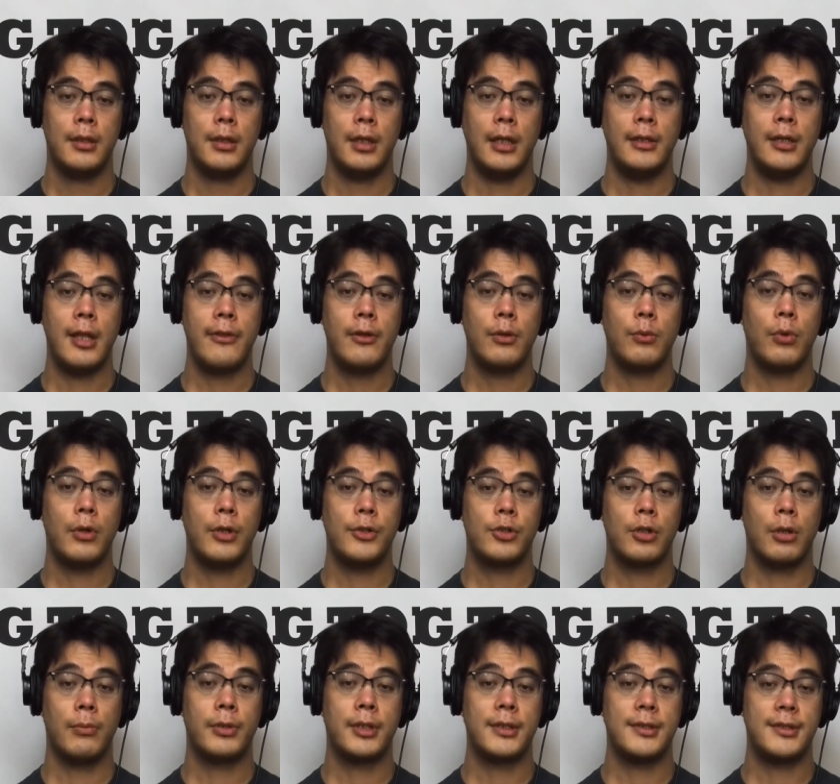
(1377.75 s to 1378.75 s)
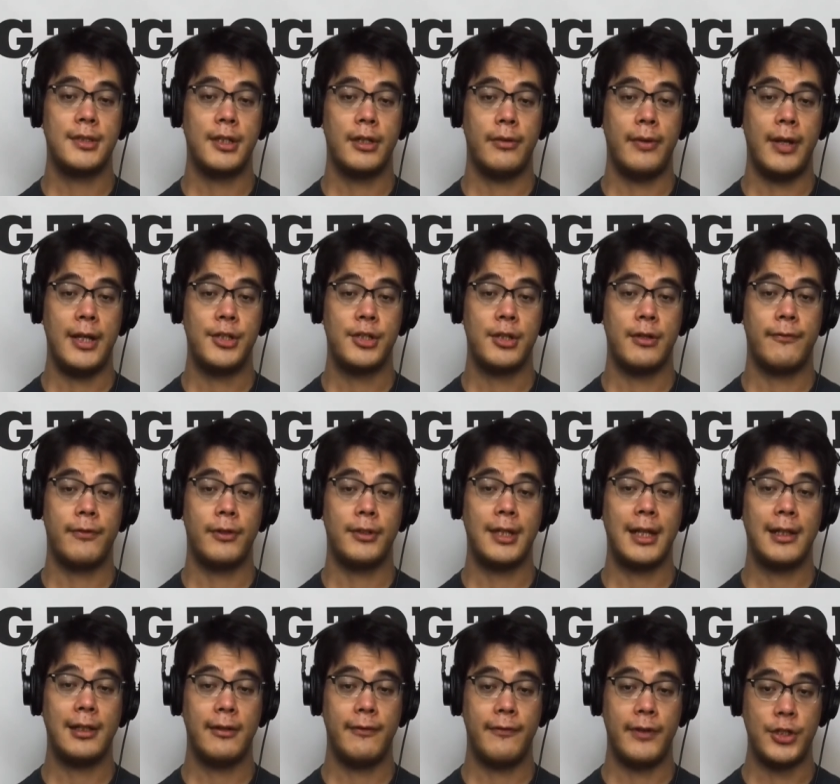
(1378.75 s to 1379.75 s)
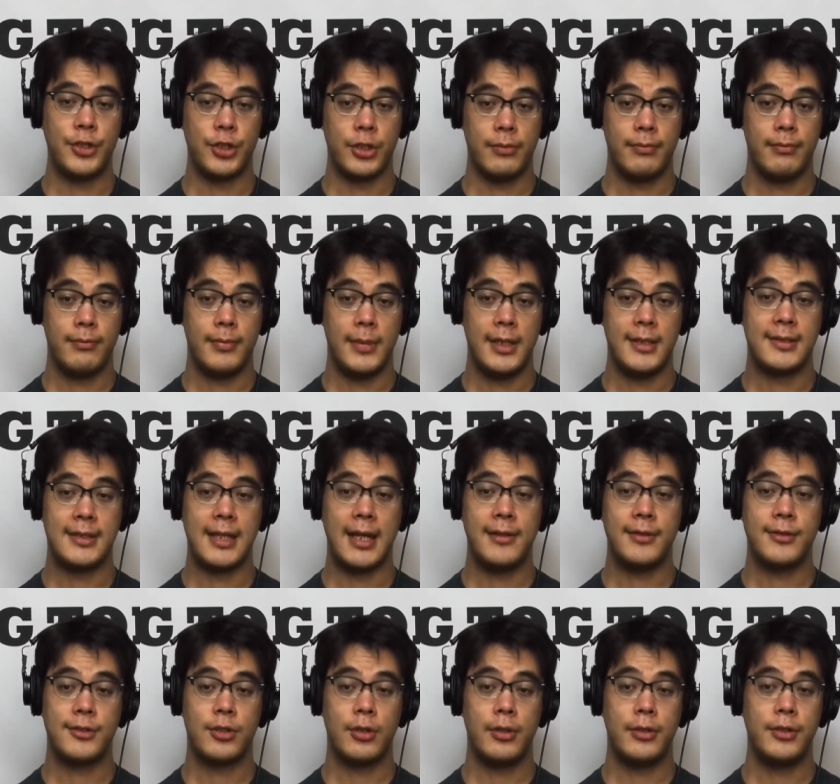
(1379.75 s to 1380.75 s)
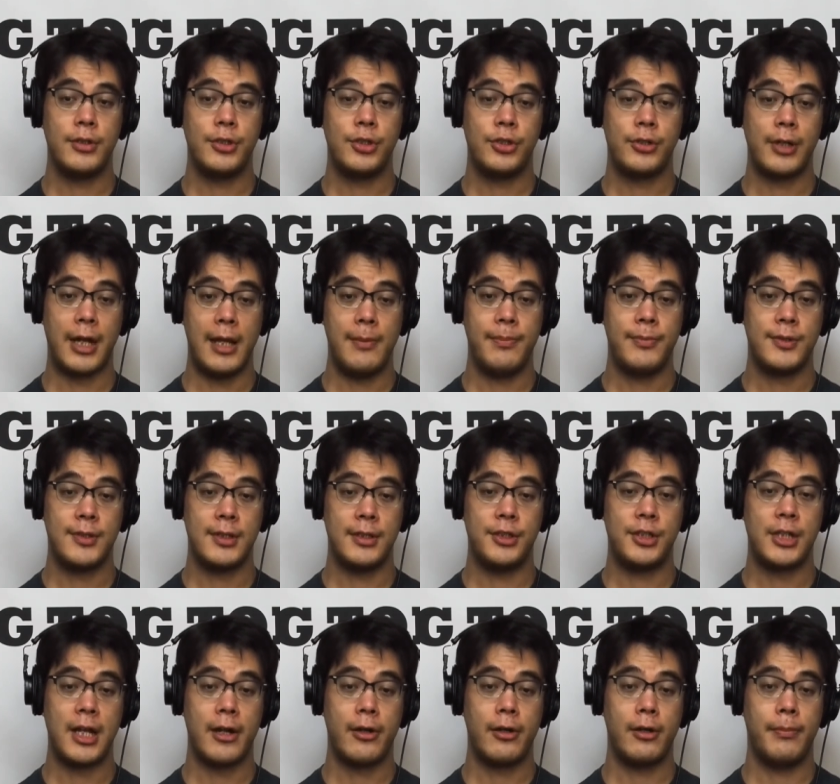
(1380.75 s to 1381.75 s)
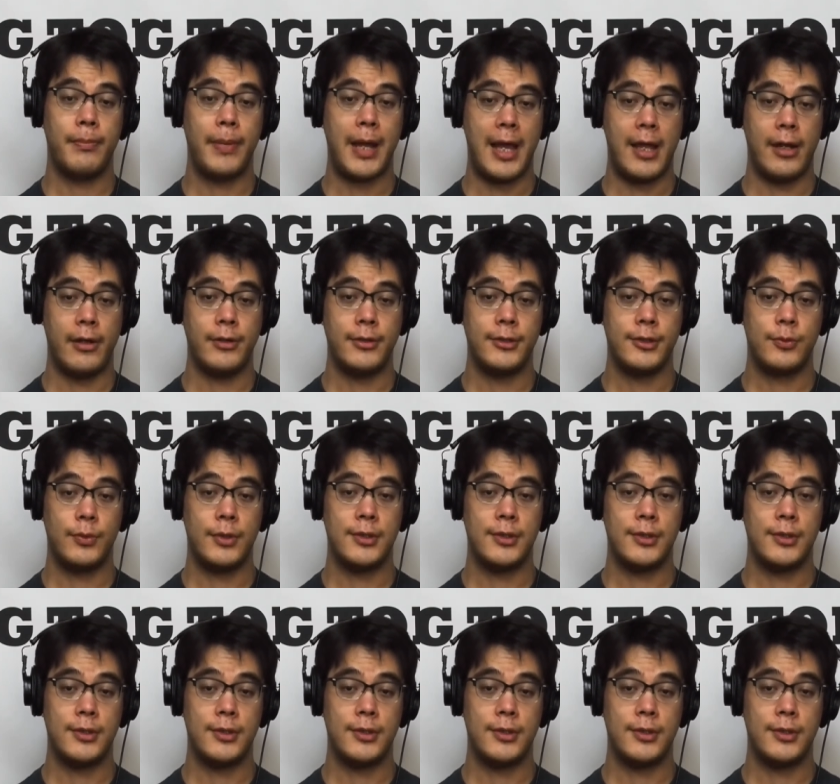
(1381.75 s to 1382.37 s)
Another wardrobe consideration for television is that certain stripes and checkered patterns